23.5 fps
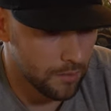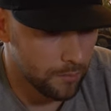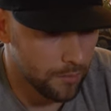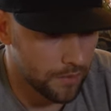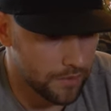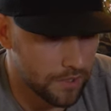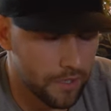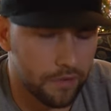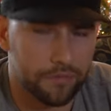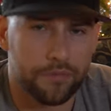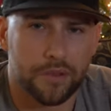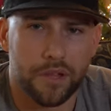
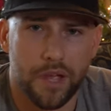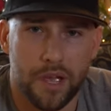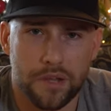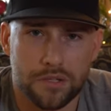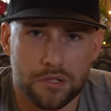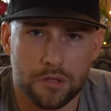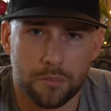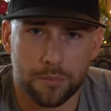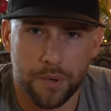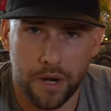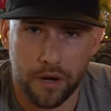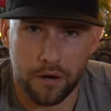But definitely
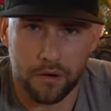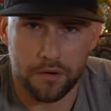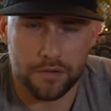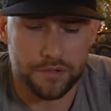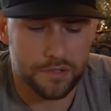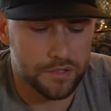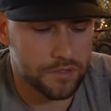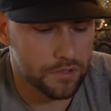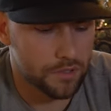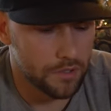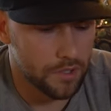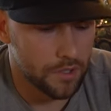ask your
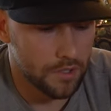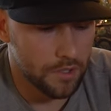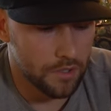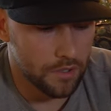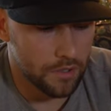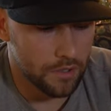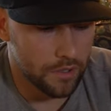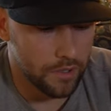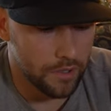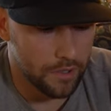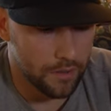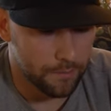parents
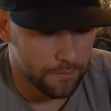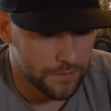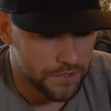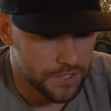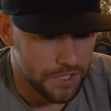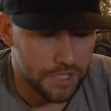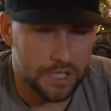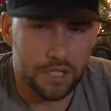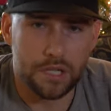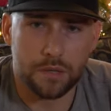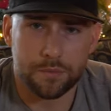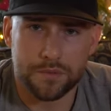Um,
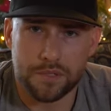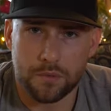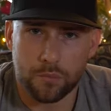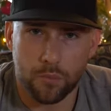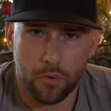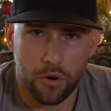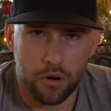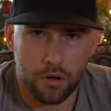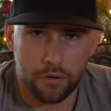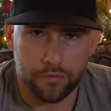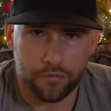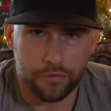to heat up some
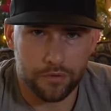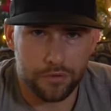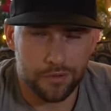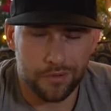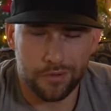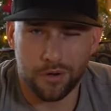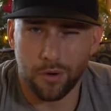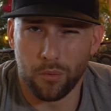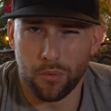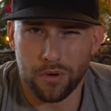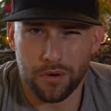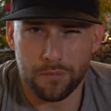water for you.
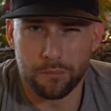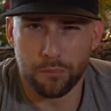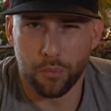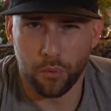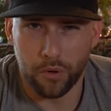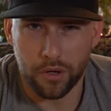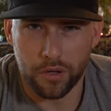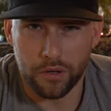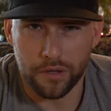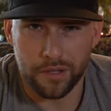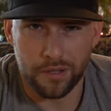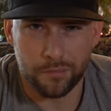You don't want it
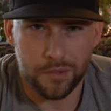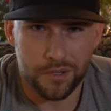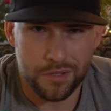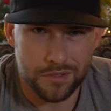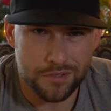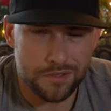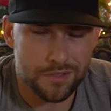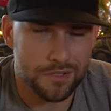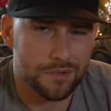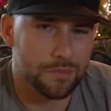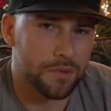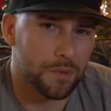boiling, but it
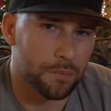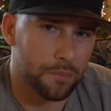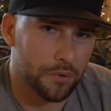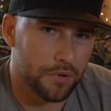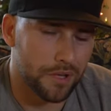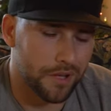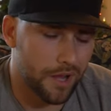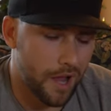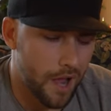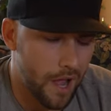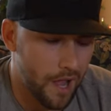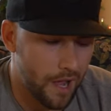just be
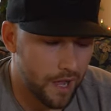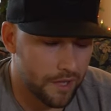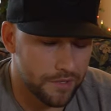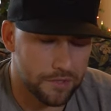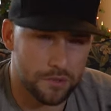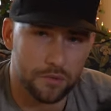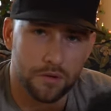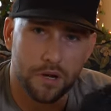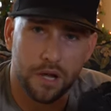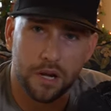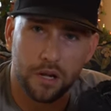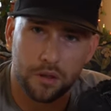pretty hot,
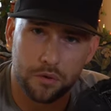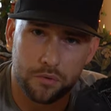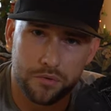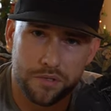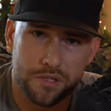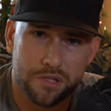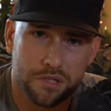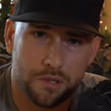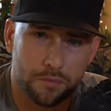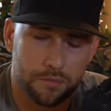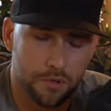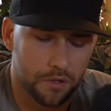so it kind of
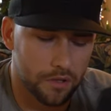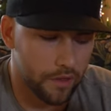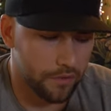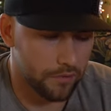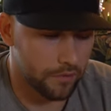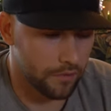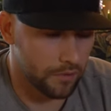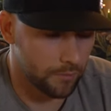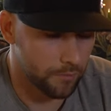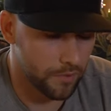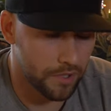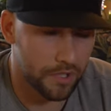loosens up the
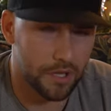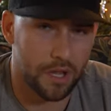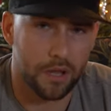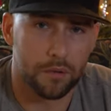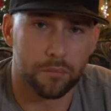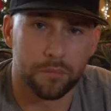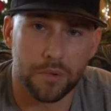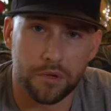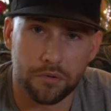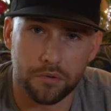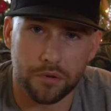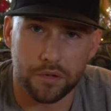leather. But
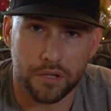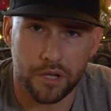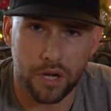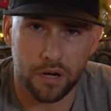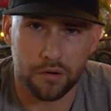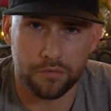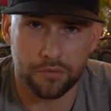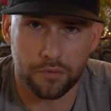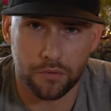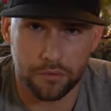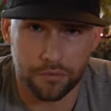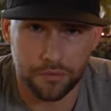again, be really
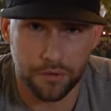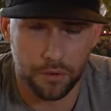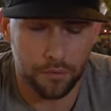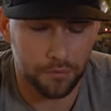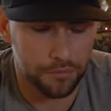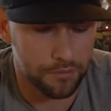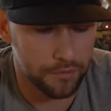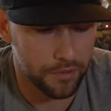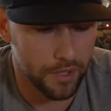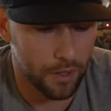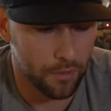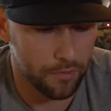careful.
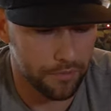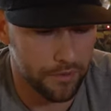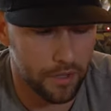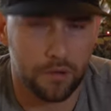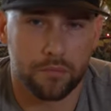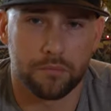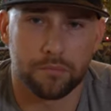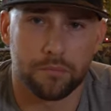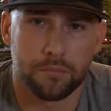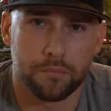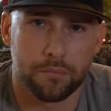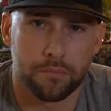Don't do that
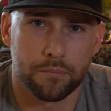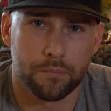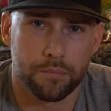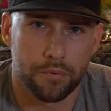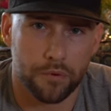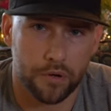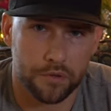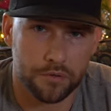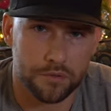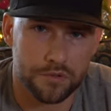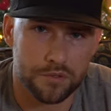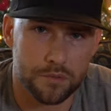without
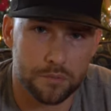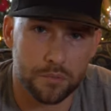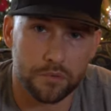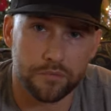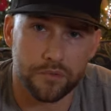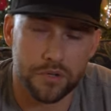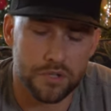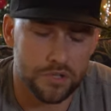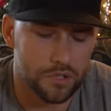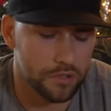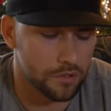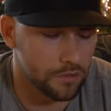parental
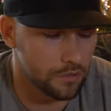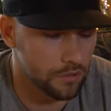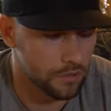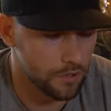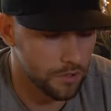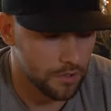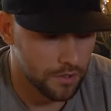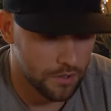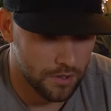supervision.